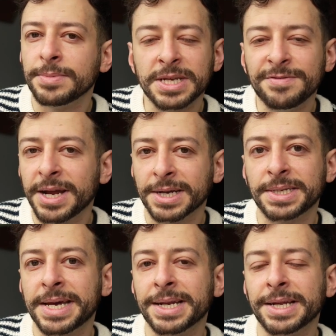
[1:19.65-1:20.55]
even
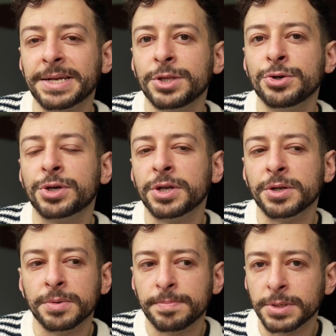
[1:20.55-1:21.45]
accidentally, you
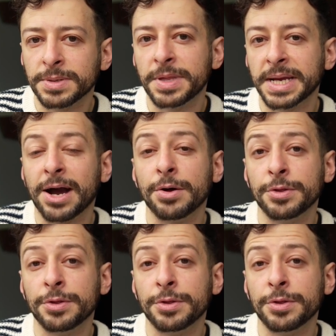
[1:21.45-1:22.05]
can put something out